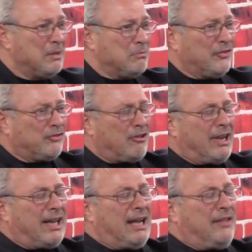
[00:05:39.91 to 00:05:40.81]
Before I
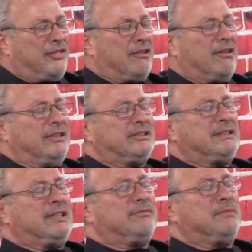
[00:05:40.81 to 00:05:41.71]
get out there, I just
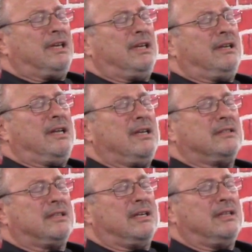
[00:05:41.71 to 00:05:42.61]
give my
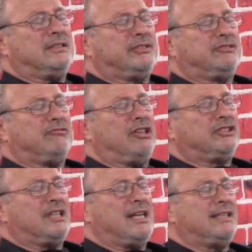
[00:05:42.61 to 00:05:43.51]
hands a nice
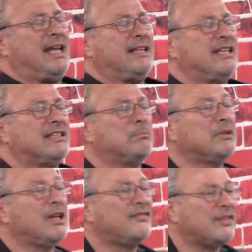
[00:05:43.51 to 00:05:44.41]
stretch like that, get the
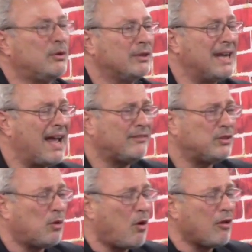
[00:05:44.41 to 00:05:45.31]
blood flowing. I have to
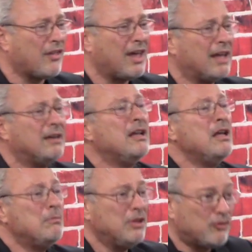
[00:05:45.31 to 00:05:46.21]
do all that
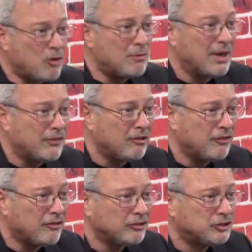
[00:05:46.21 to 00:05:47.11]
before my
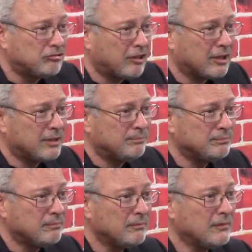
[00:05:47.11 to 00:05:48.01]
very first trick.
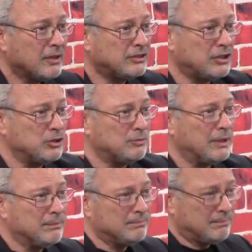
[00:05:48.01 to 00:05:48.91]
Excuse me.